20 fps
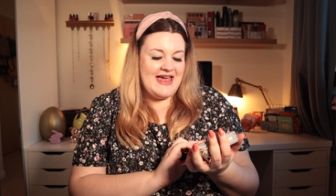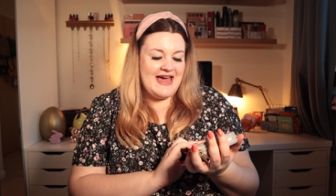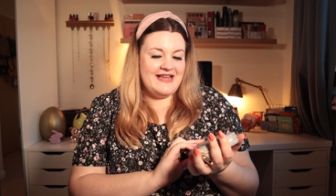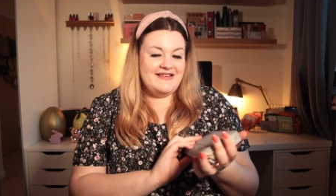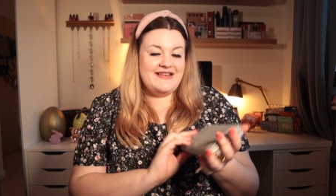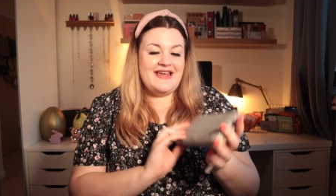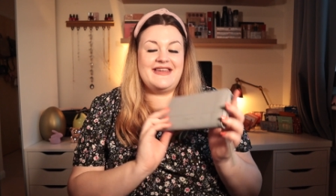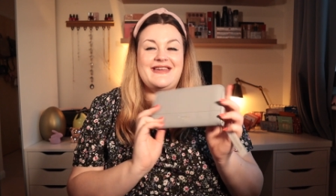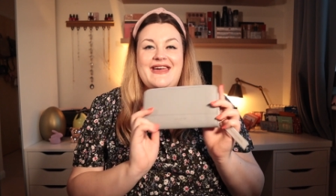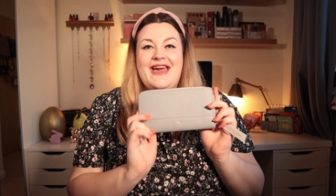
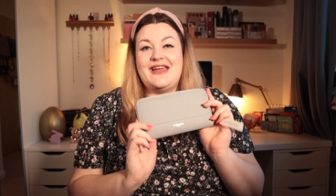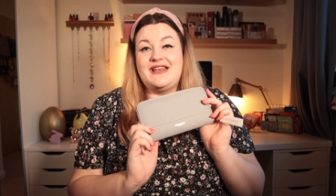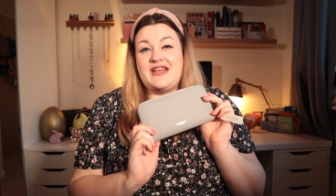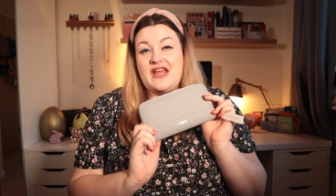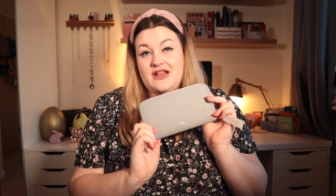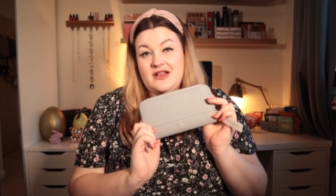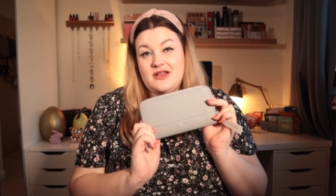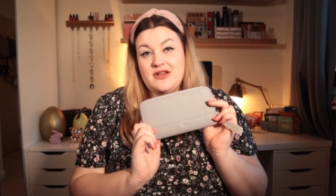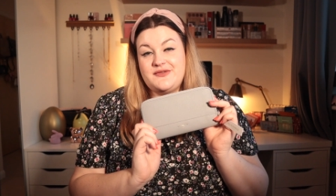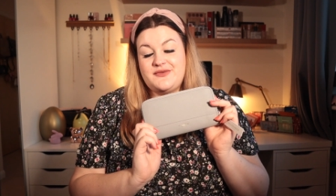and again
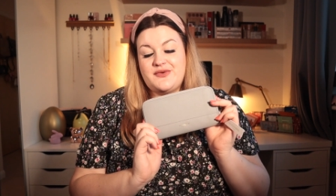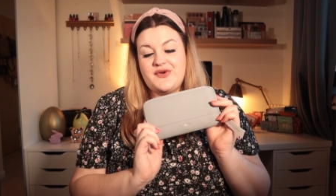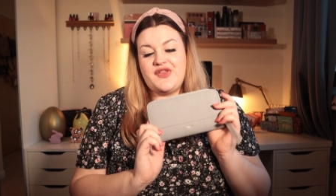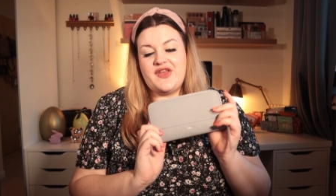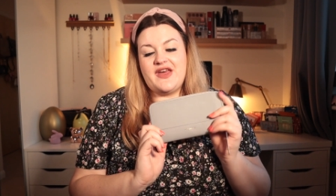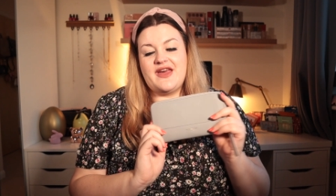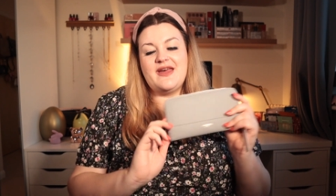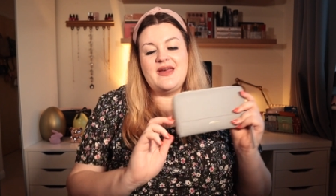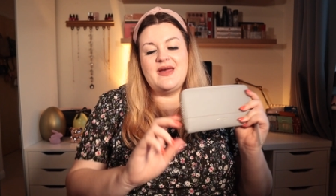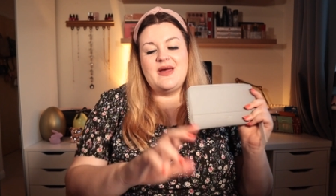in love
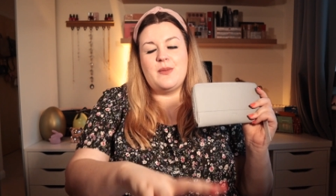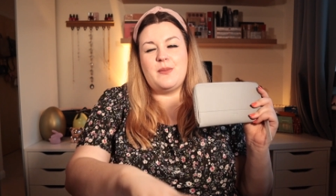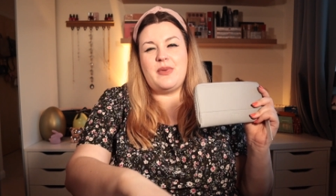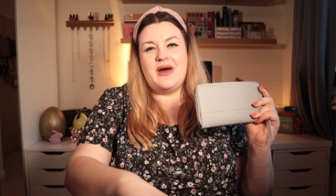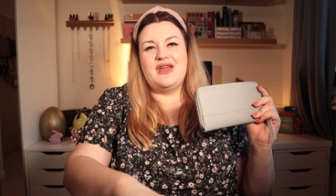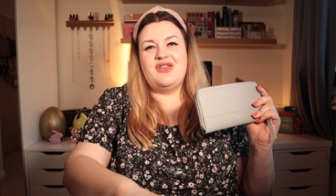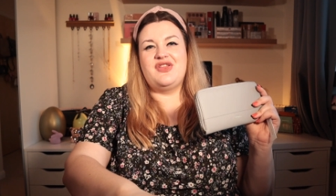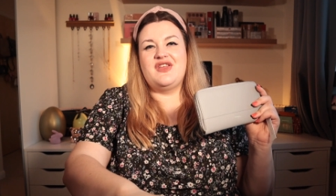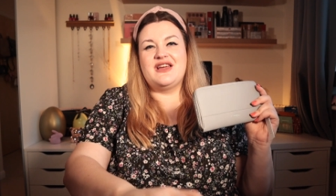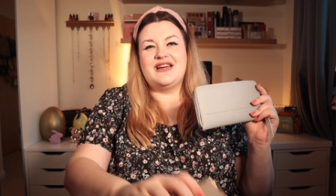with it,
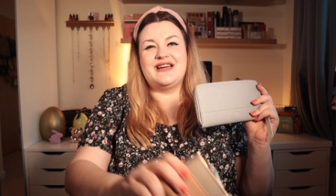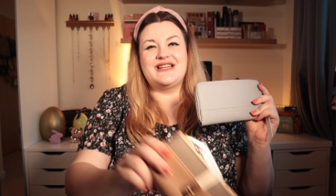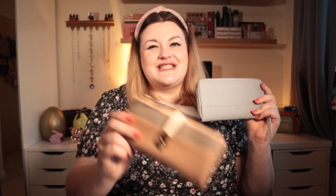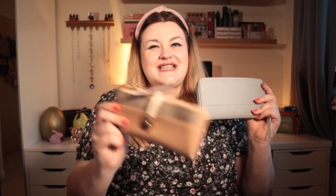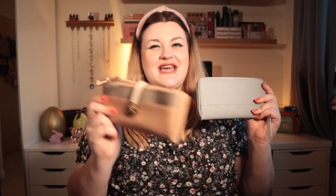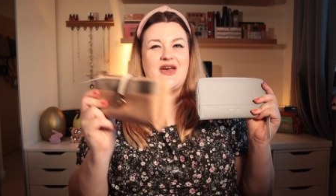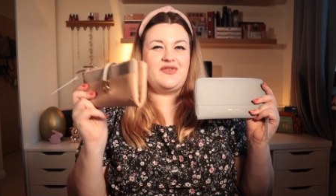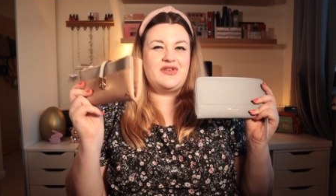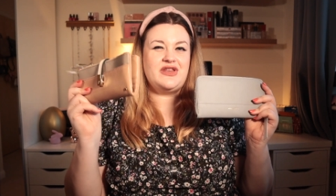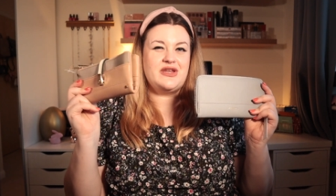but I think I
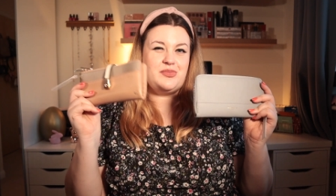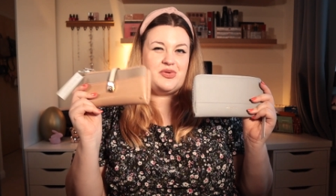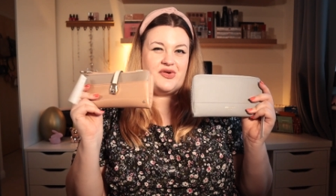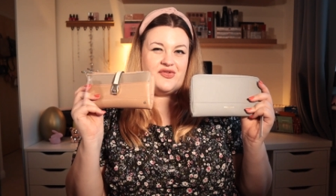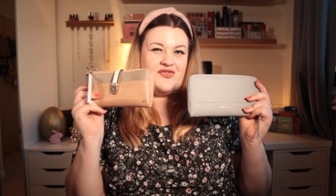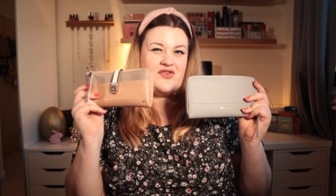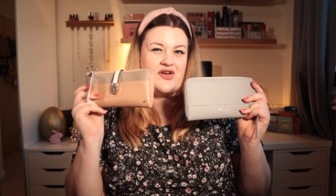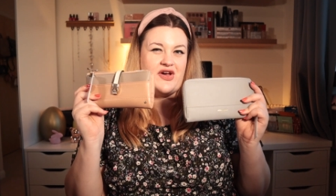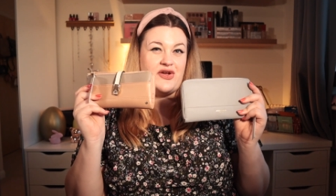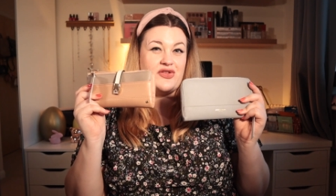definitely
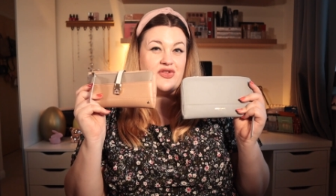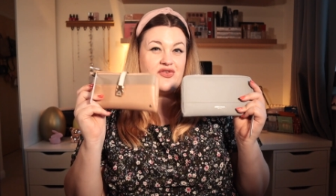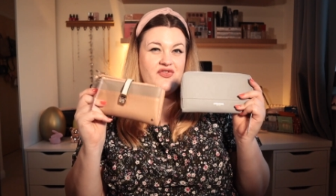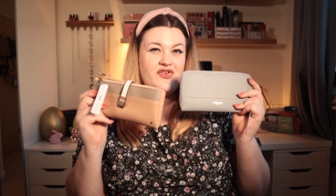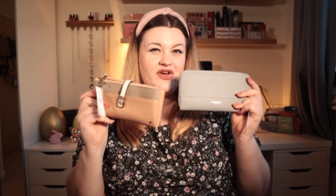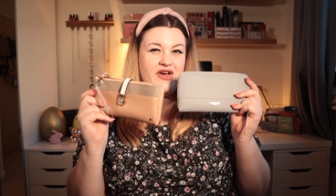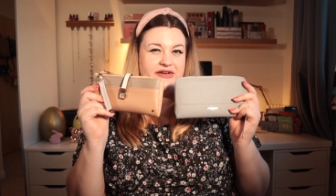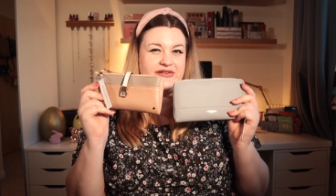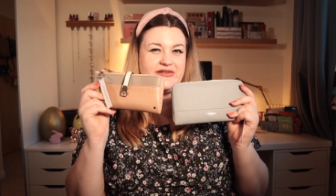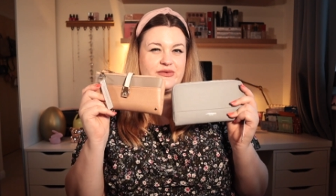prefer the
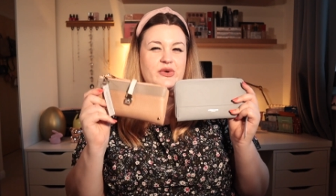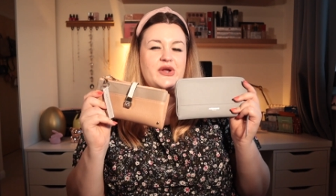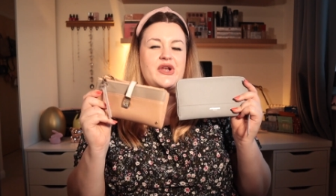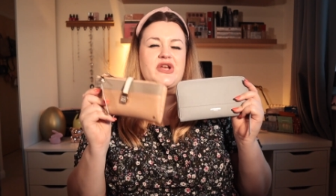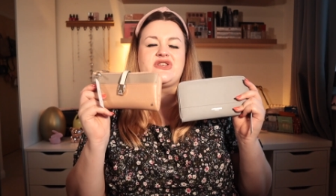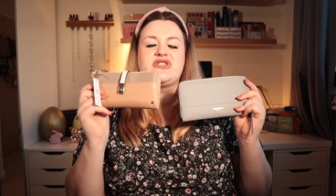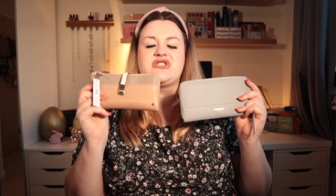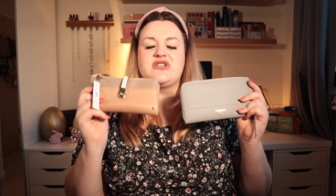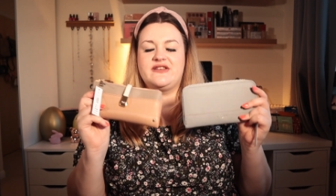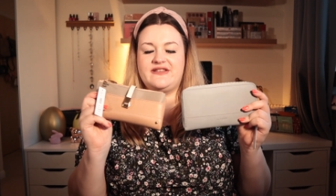first
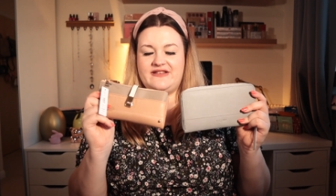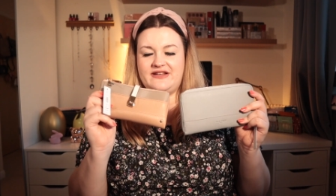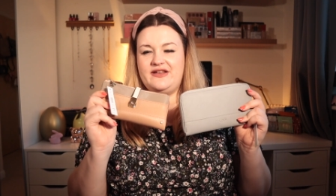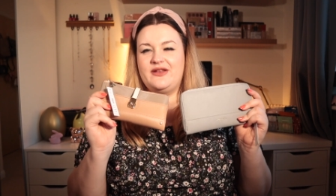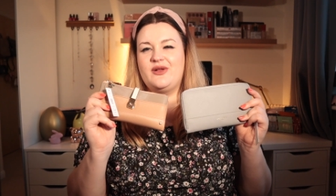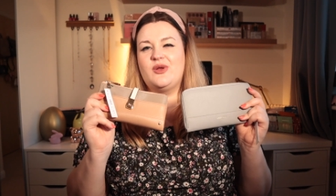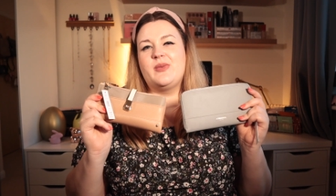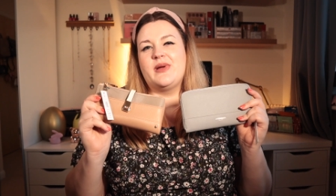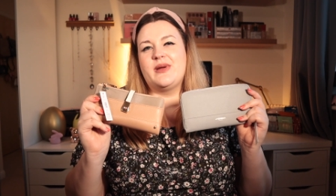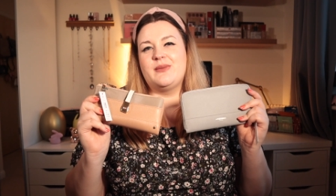one just a
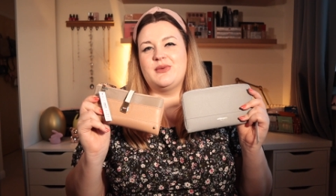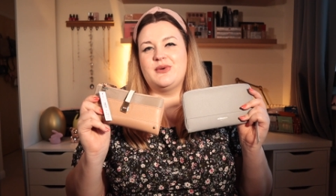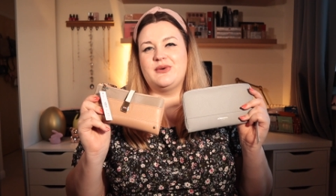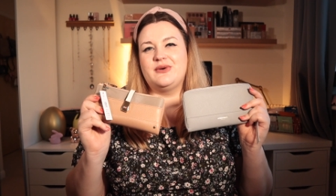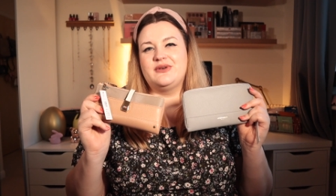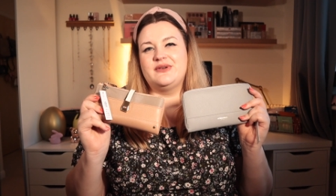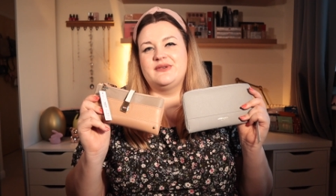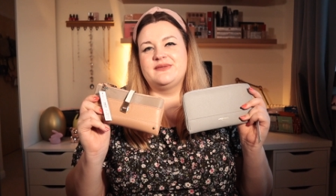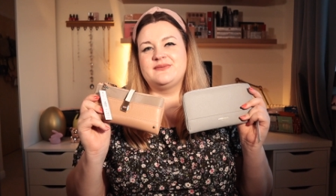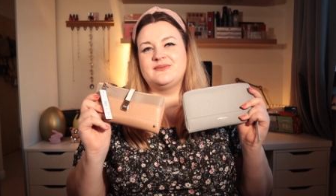little bit
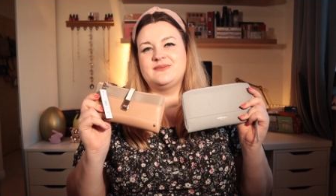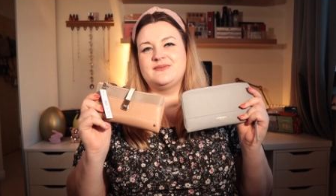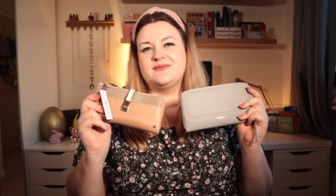more.